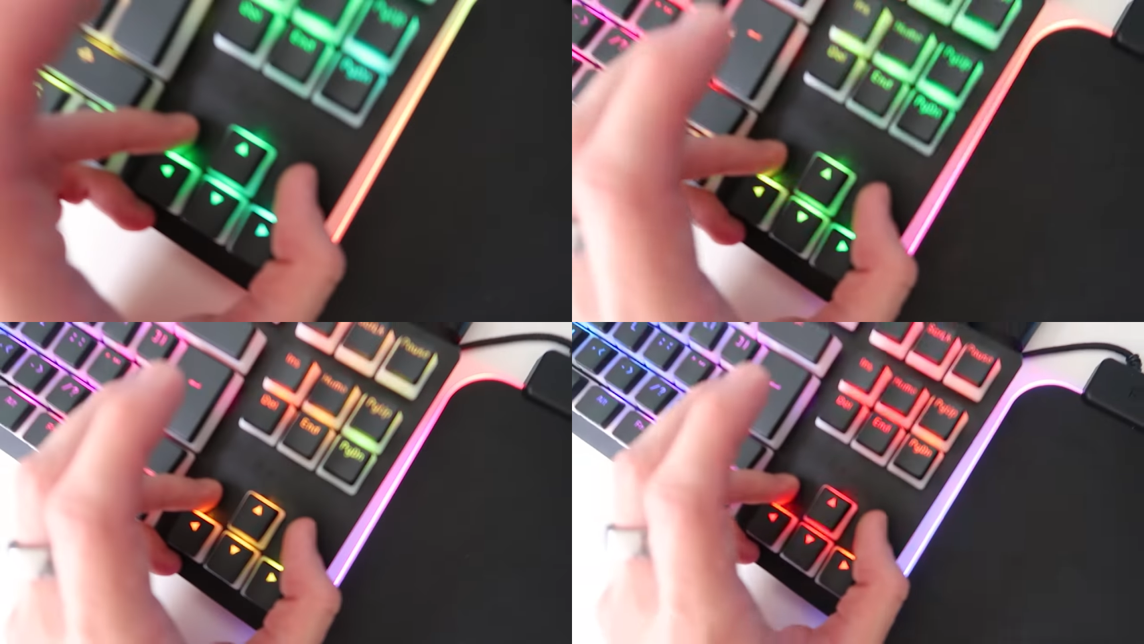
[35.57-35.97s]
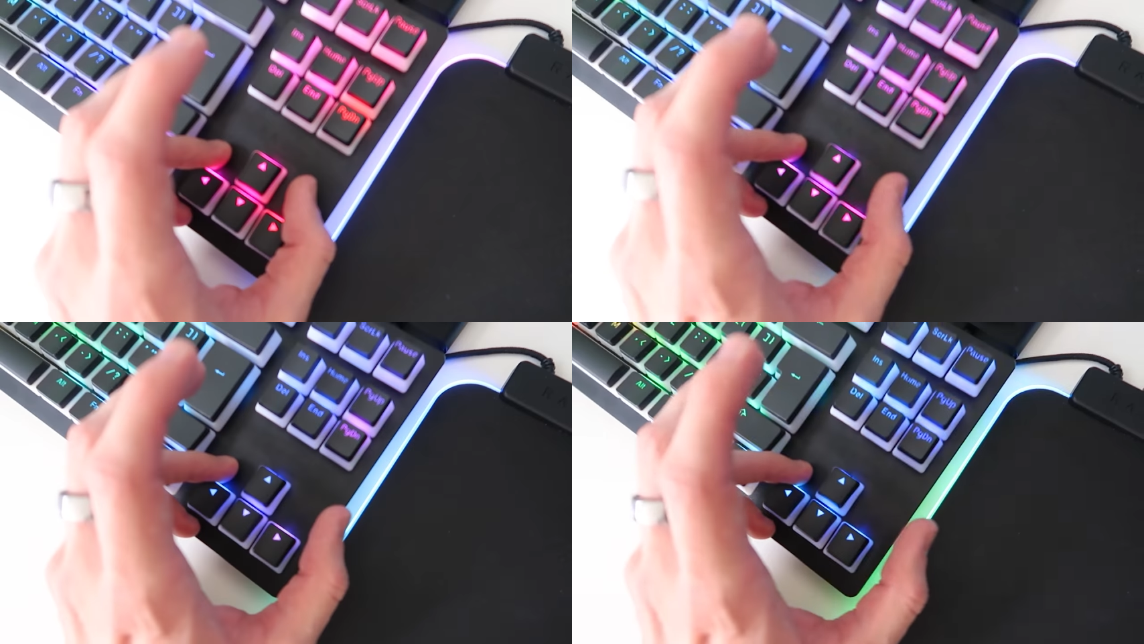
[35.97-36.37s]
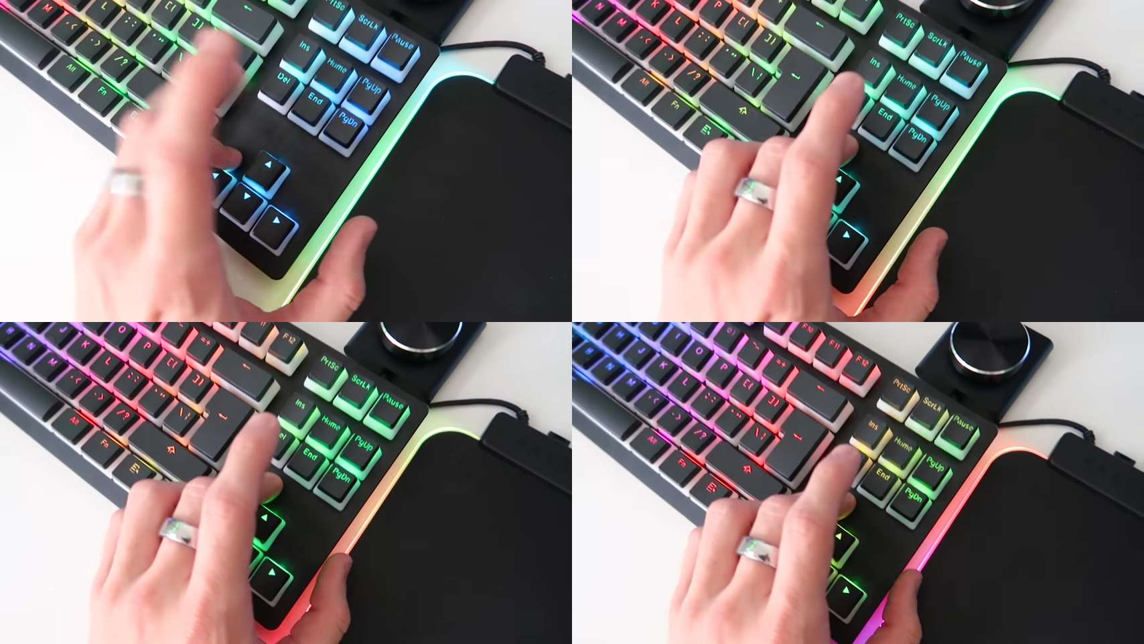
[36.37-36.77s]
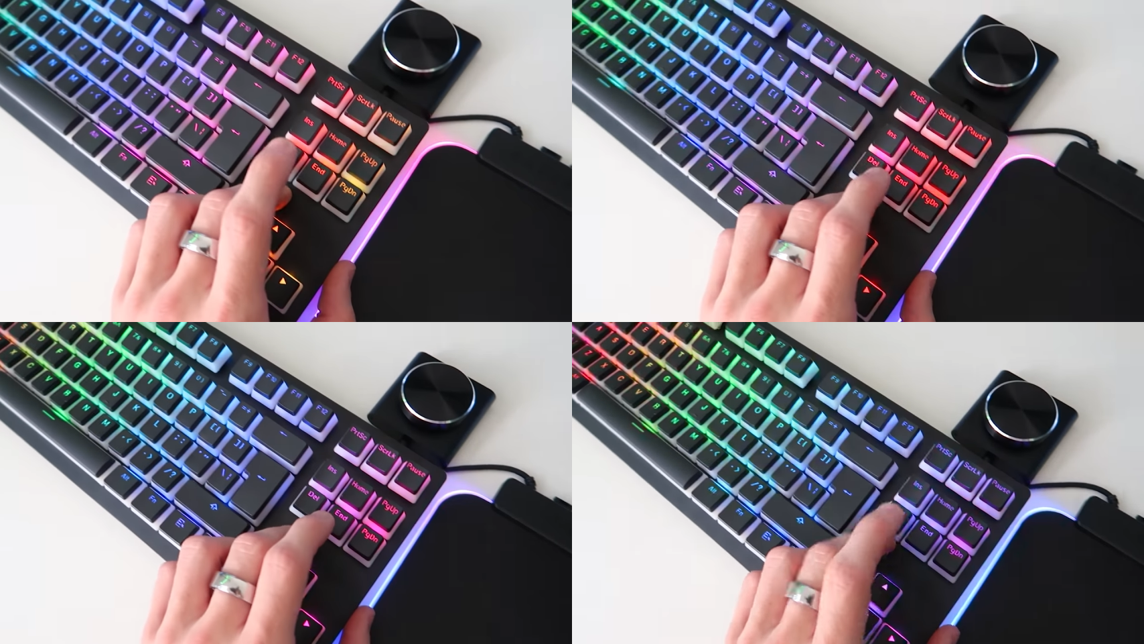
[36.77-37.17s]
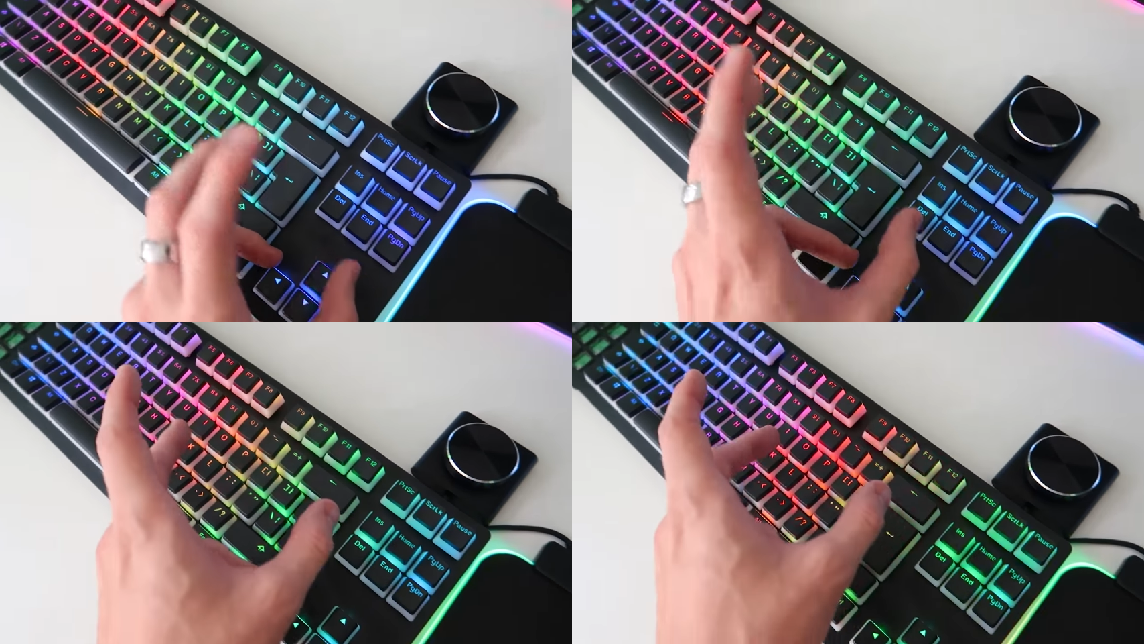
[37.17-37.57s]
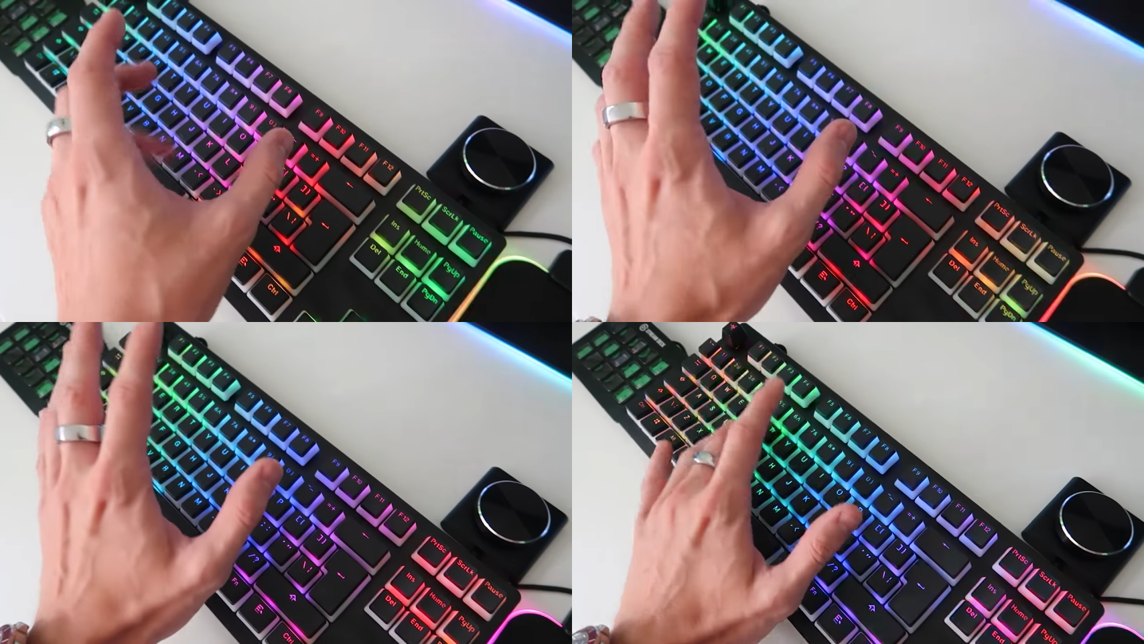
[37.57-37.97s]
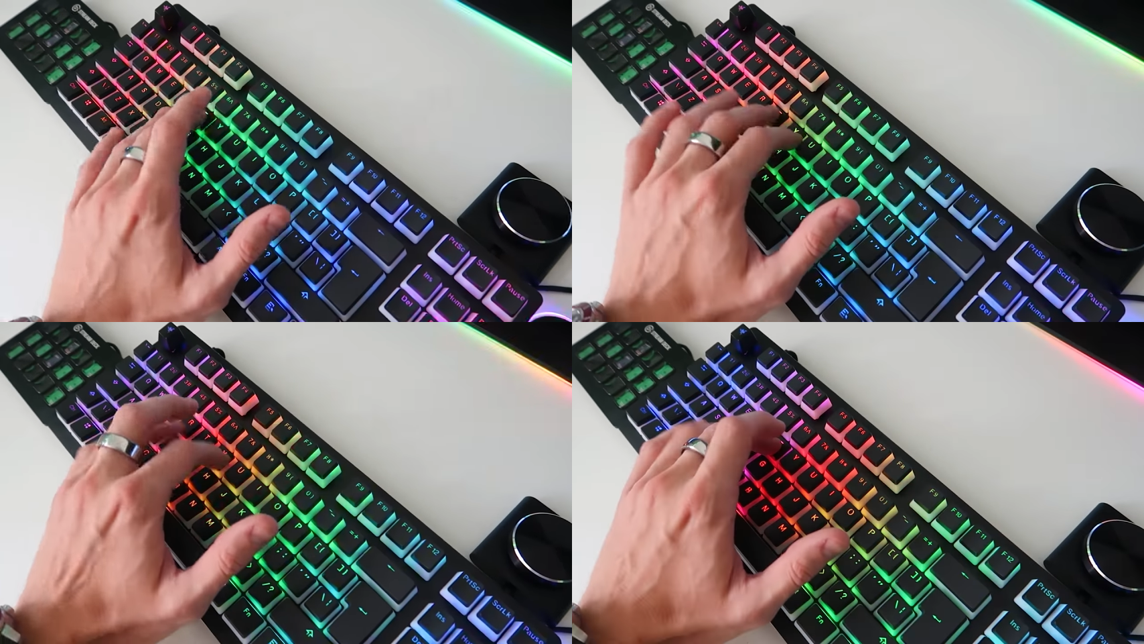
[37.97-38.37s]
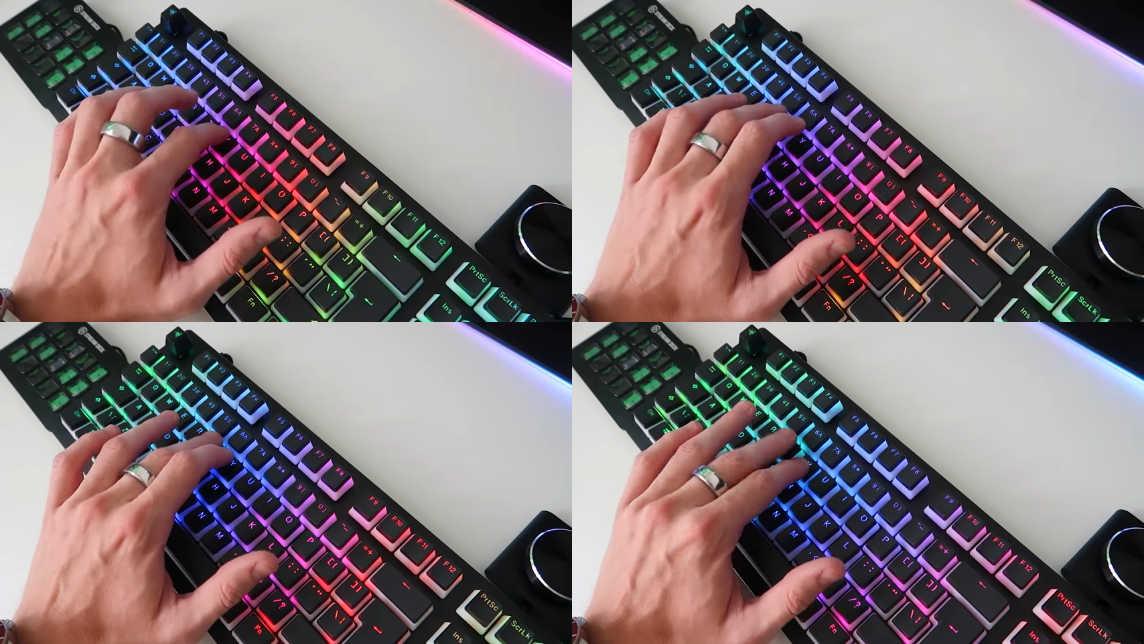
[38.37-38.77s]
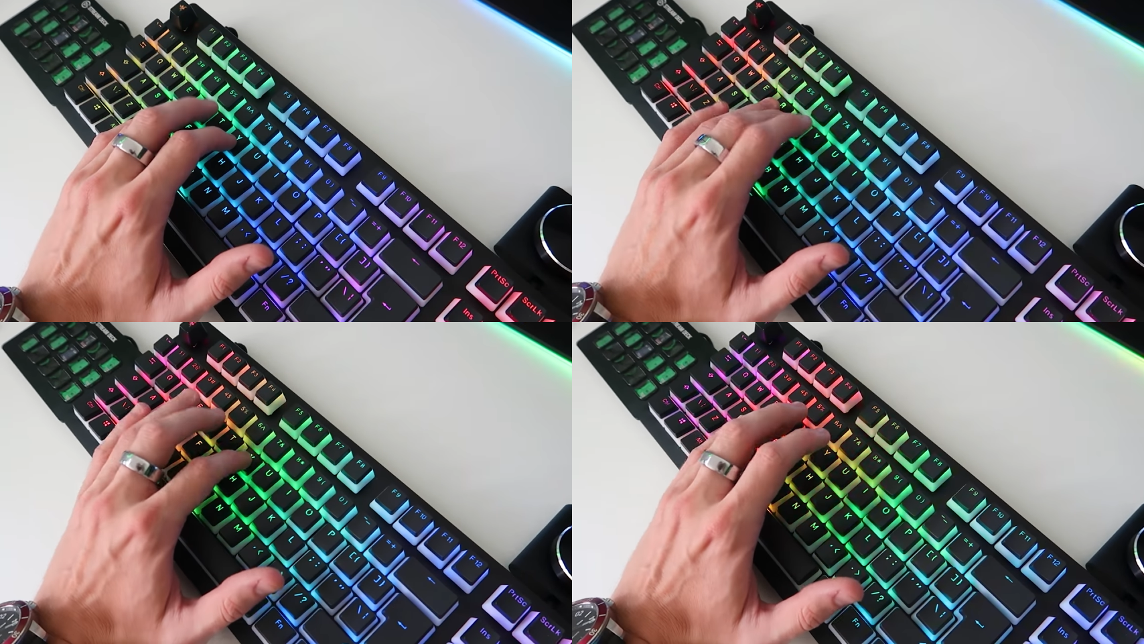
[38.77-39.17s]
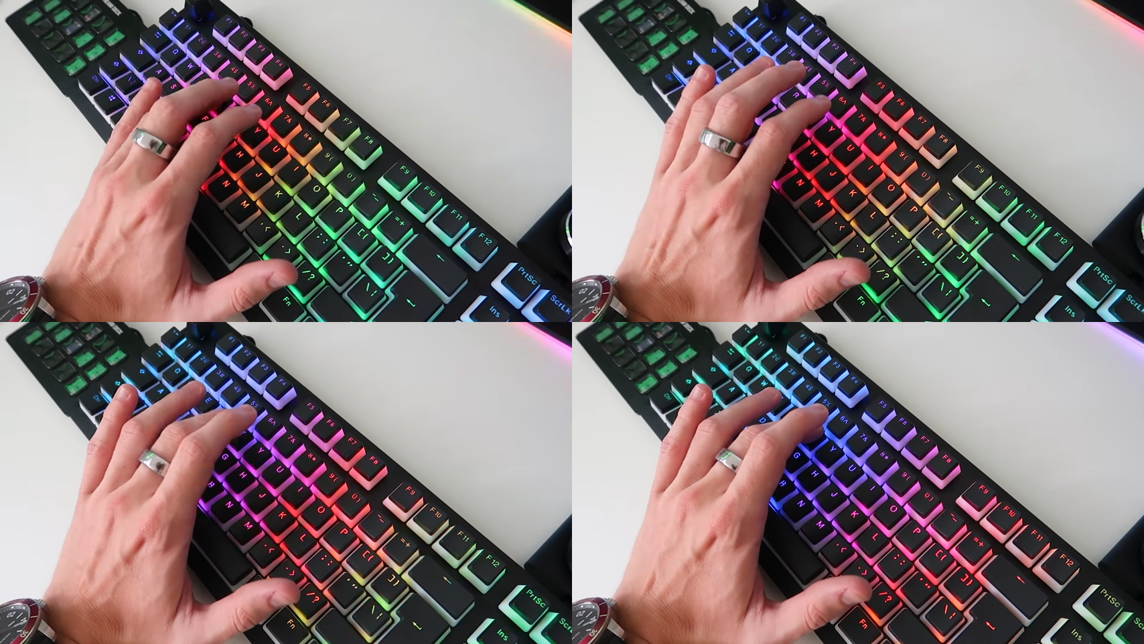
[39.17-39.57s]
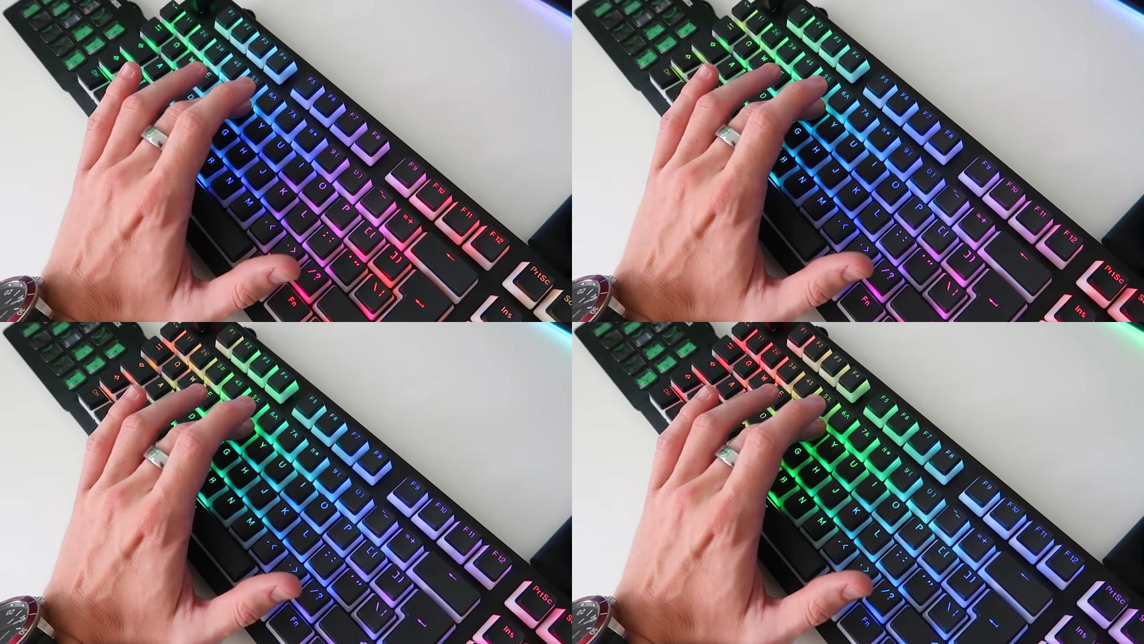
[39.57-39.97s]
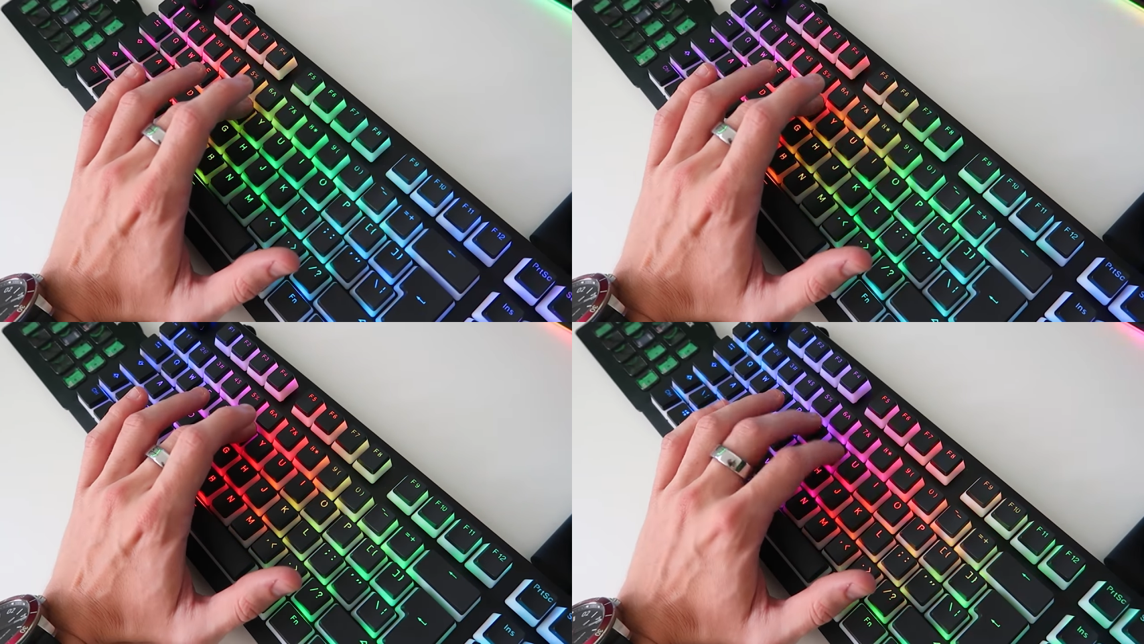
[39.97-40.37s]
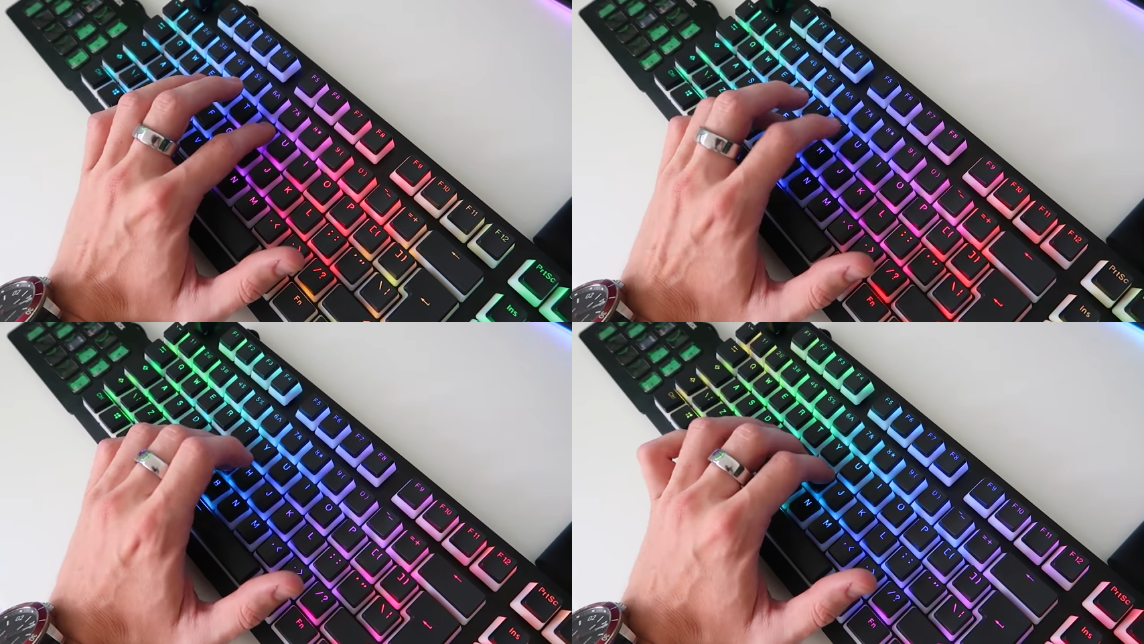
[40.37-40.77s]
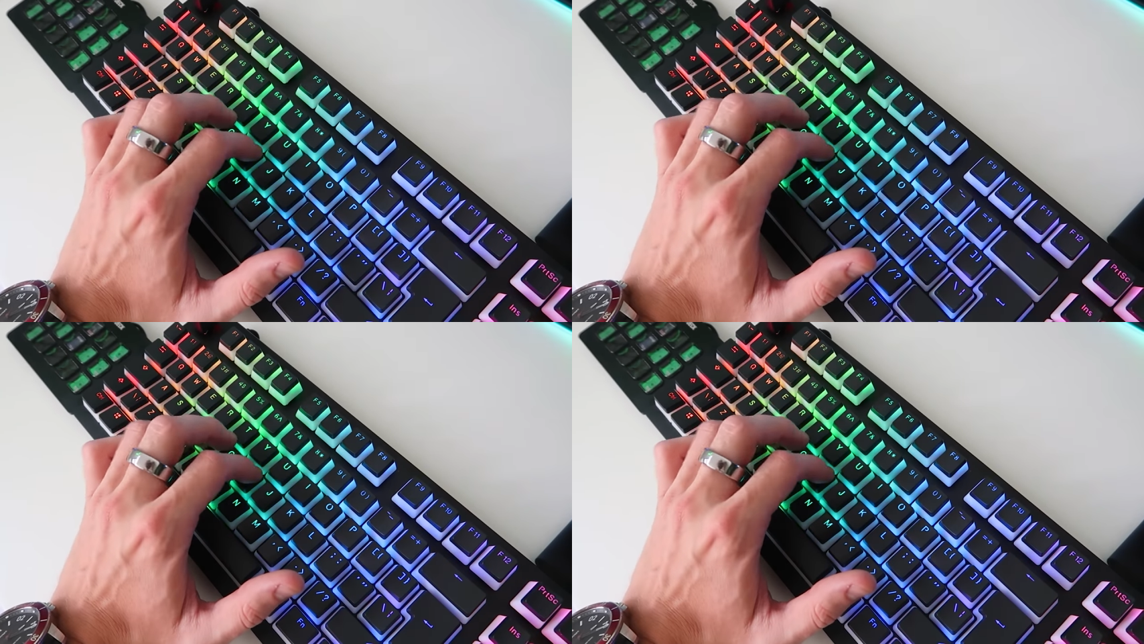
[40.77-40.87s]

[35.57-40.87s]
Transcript: Nobody's mouth can be seen.